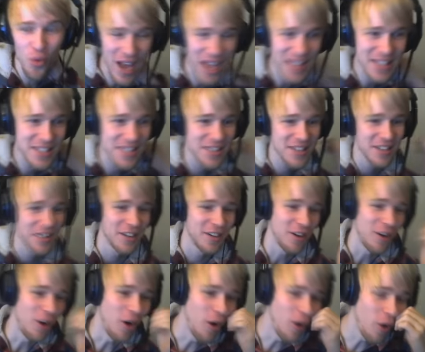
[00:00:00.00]
ret?
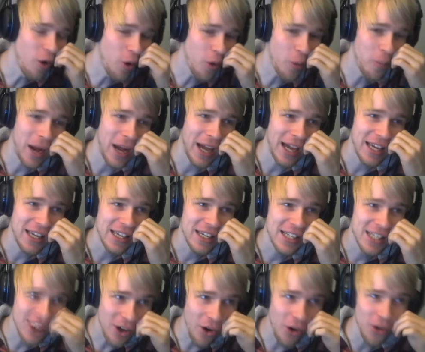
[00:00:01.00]
Oh my
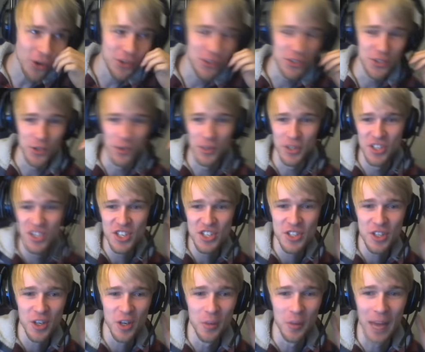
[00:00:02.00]
god, dude, is
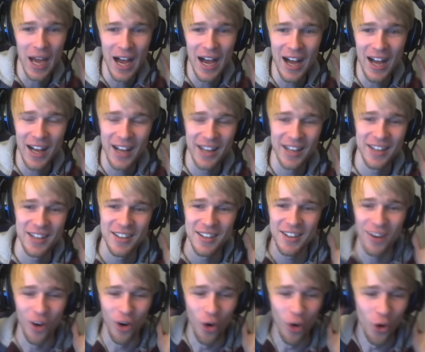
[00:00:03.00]
this gonna be hard?
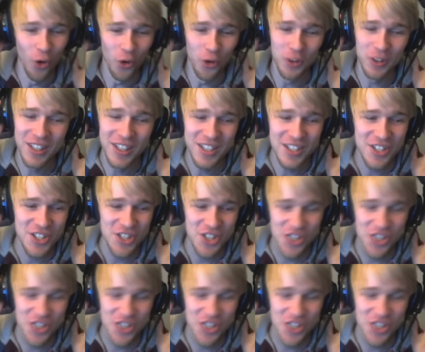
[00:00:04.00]
Holy